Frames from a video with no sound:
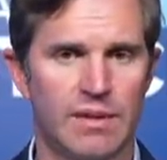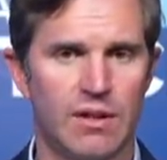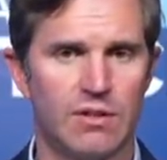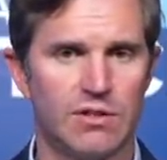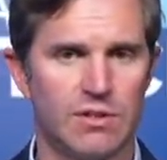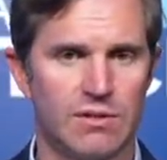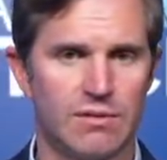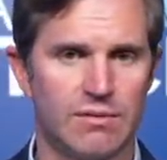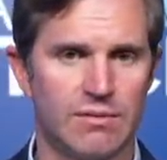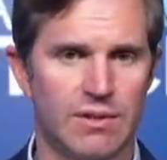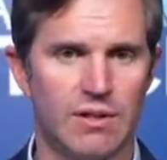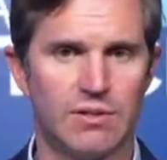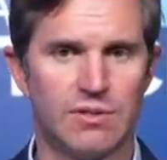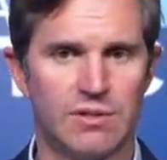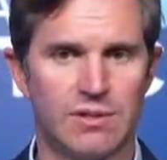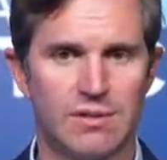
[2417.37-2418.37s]
there's
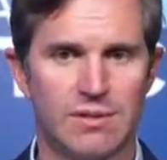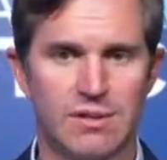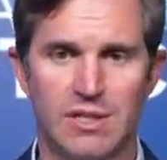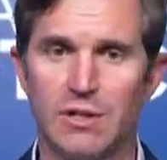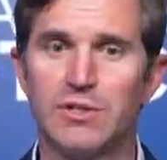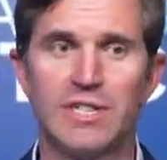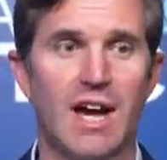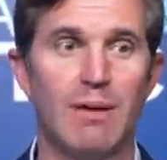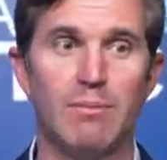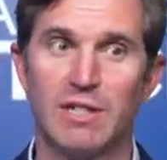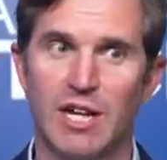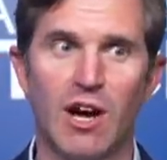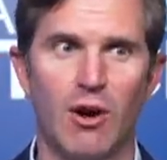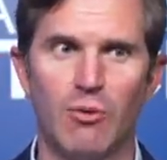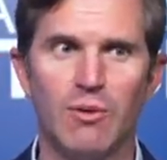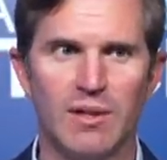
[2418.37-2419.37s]
still time
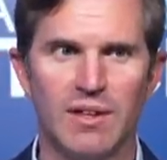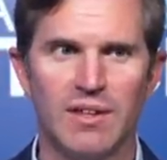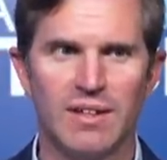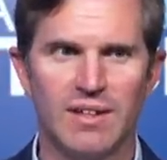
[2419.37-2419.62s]
to go